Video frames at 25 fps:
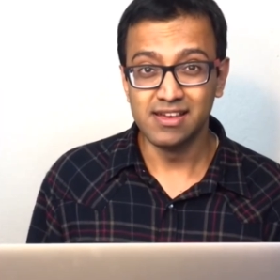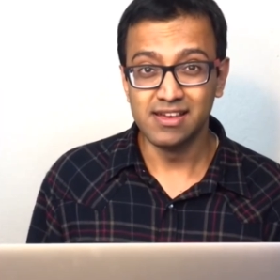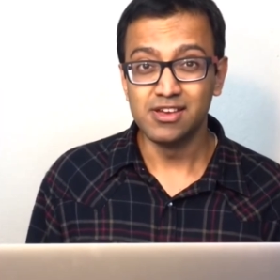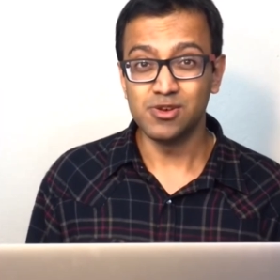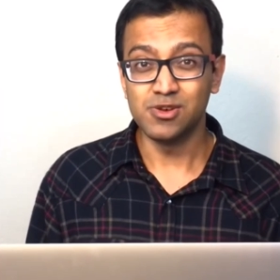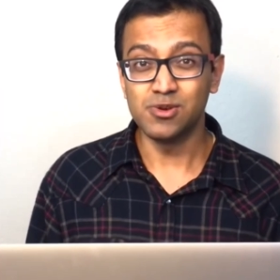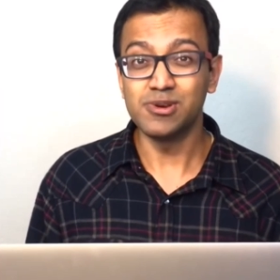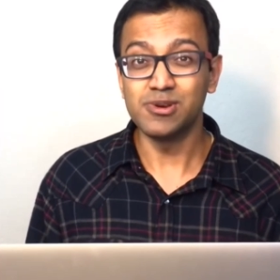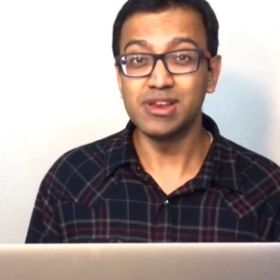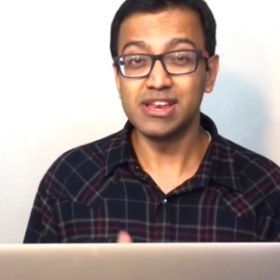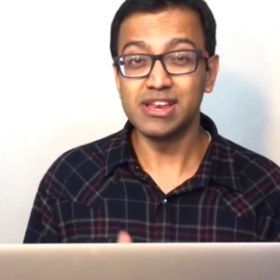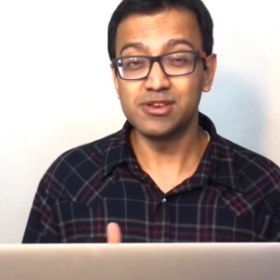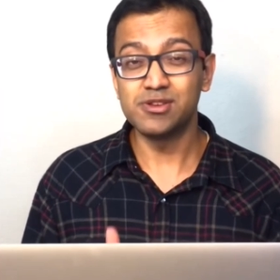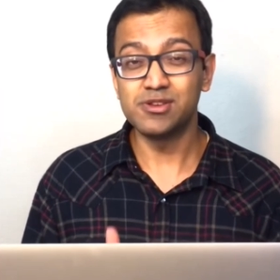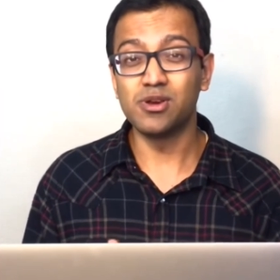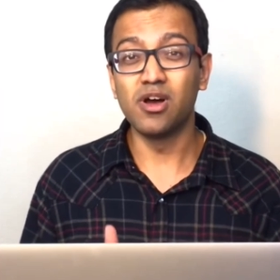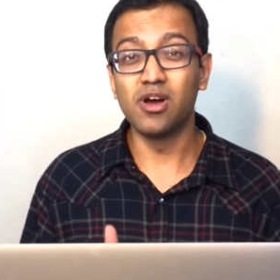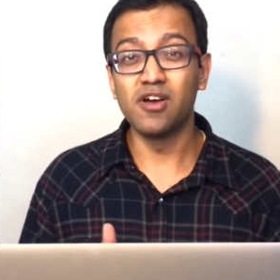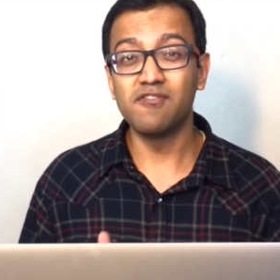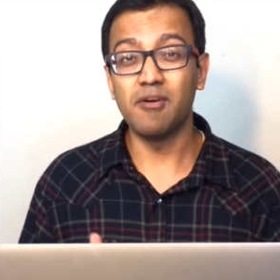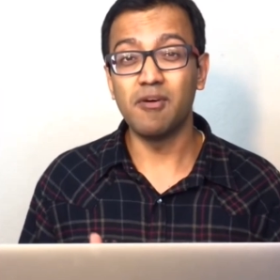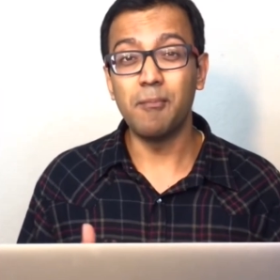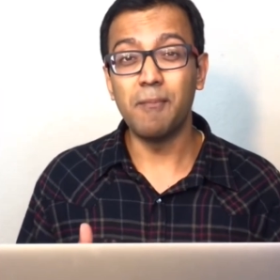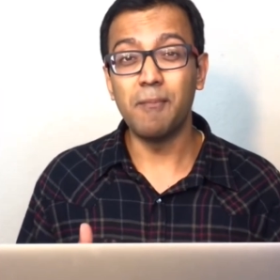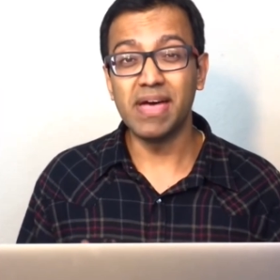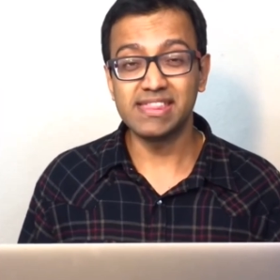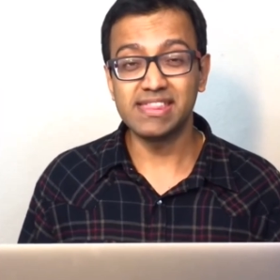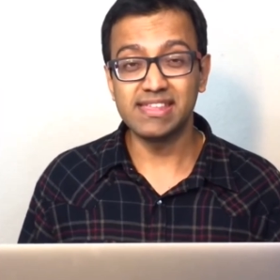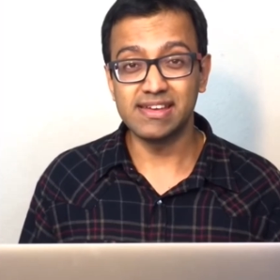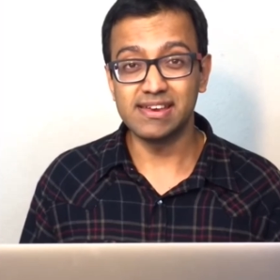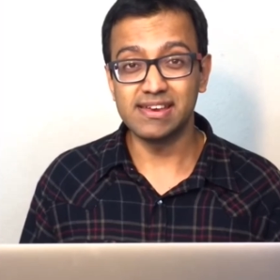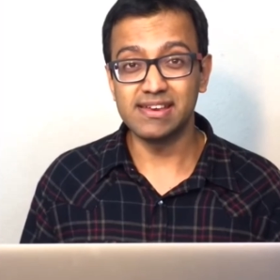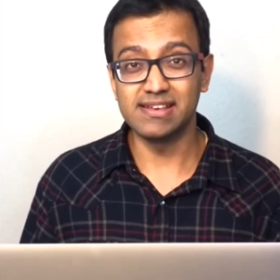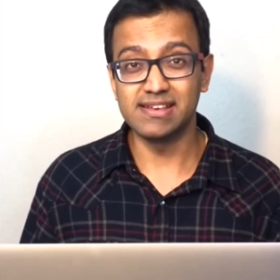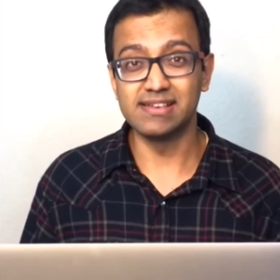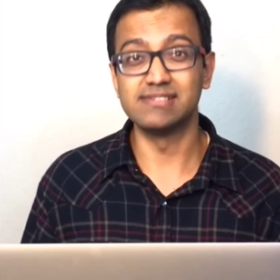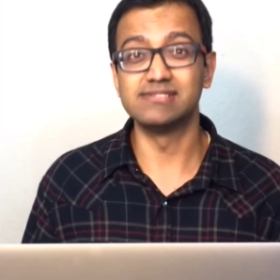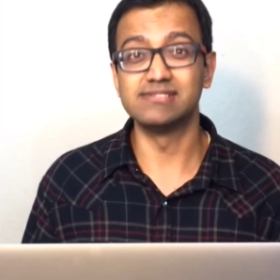You need to know if a method
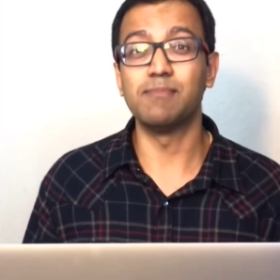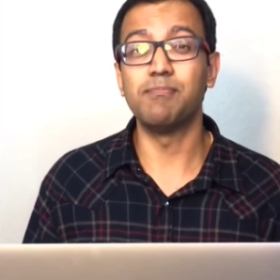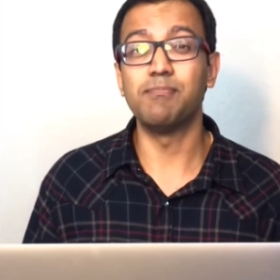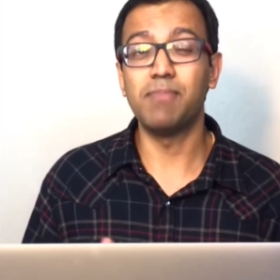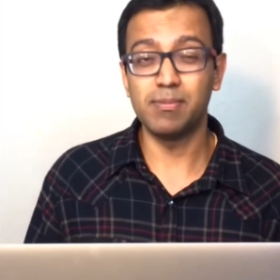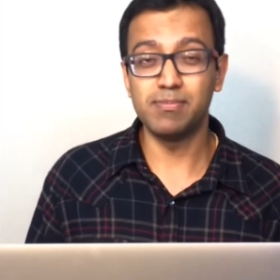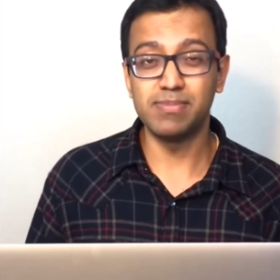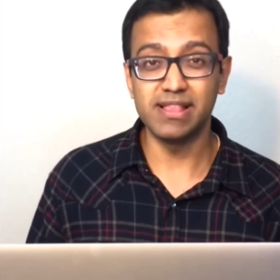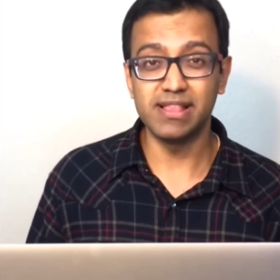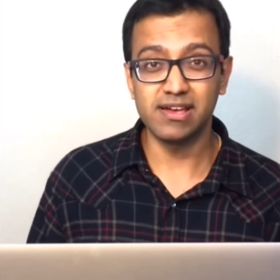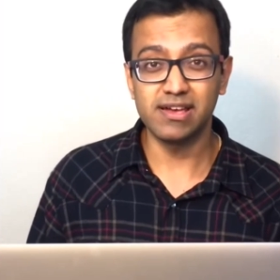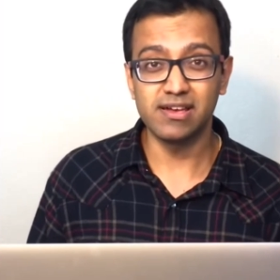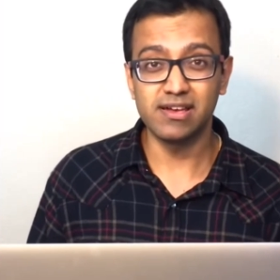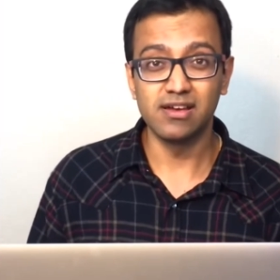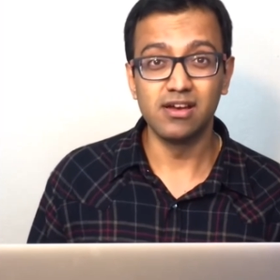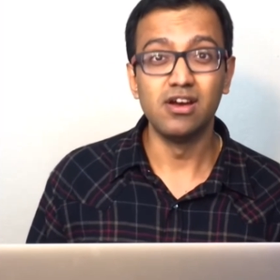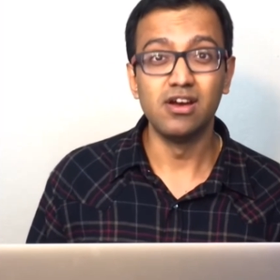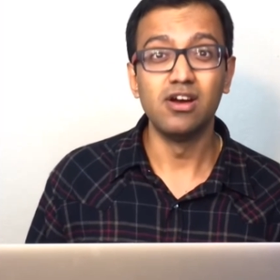is a public